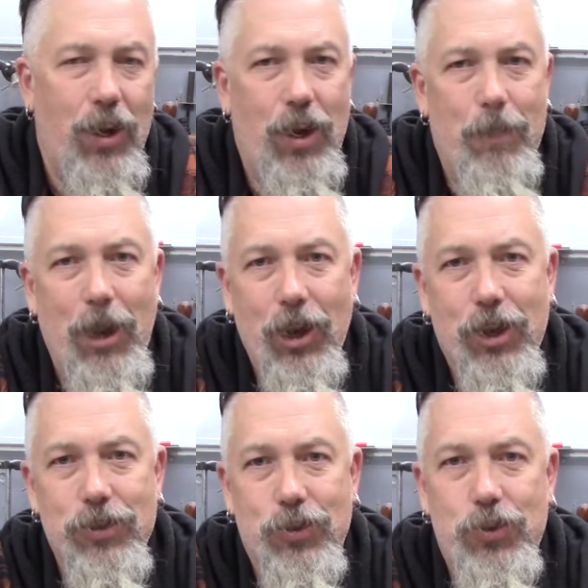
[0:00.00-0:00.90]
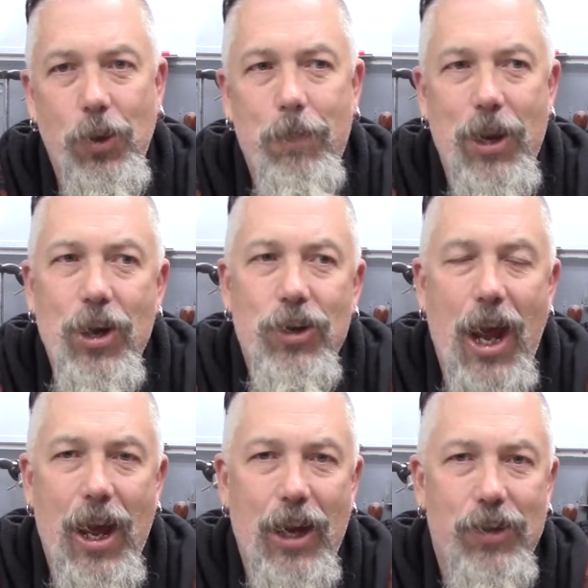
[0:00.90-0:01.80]
Americans are stupid and
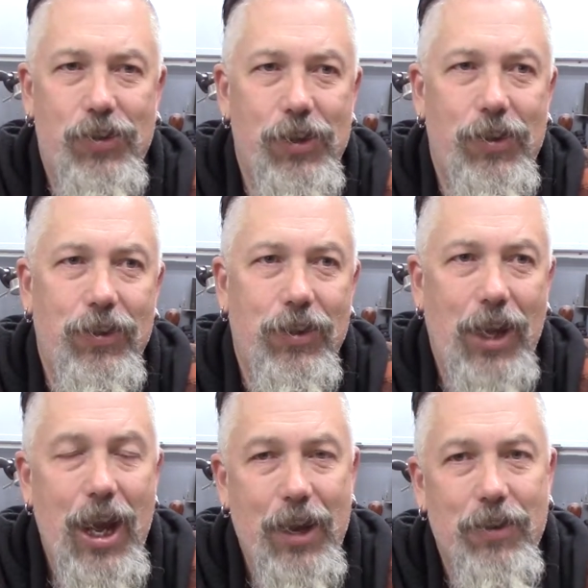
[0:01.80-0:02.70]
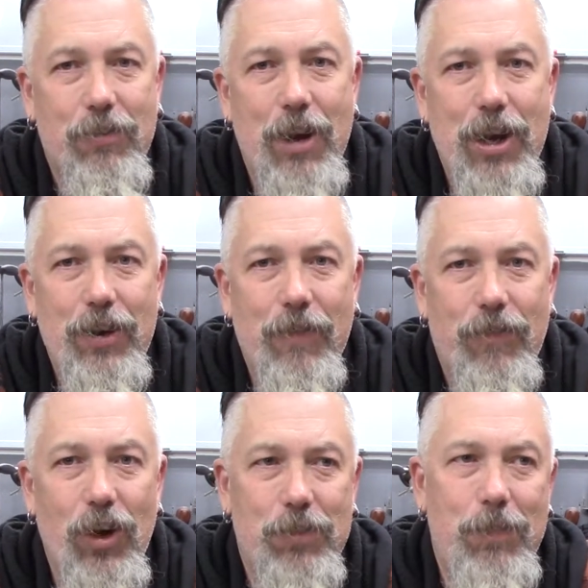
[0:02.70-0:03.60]
insisted that they had created it
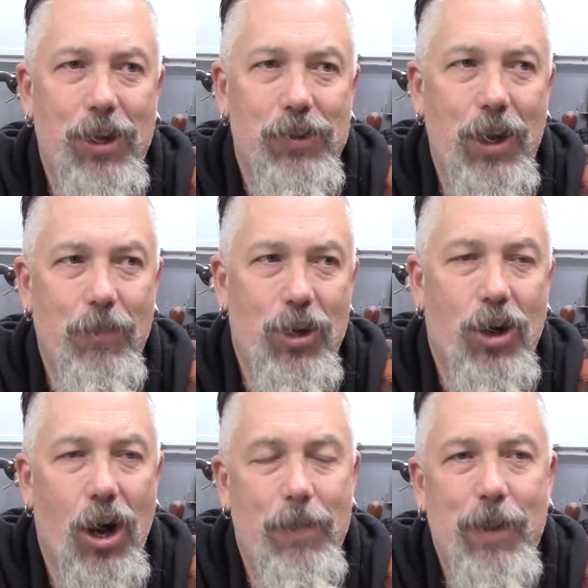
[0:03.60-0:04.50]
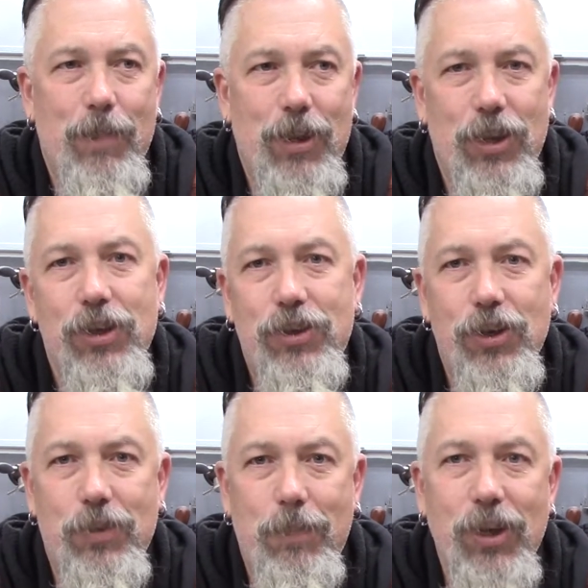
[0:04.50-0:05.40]
first because the M1 carbine, but it's
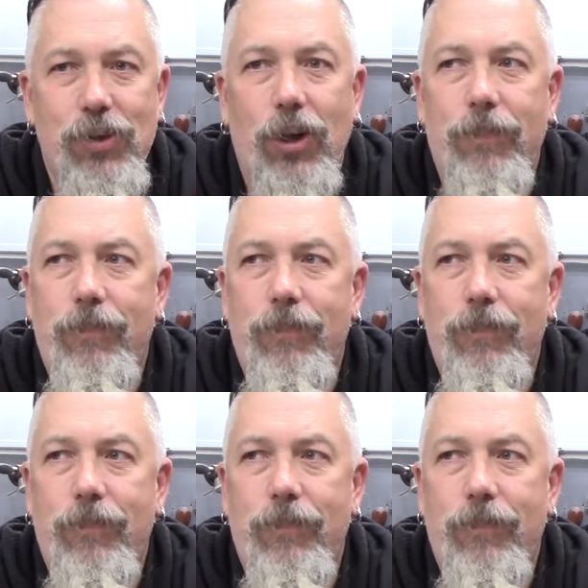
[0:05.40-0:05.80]
just a pistol.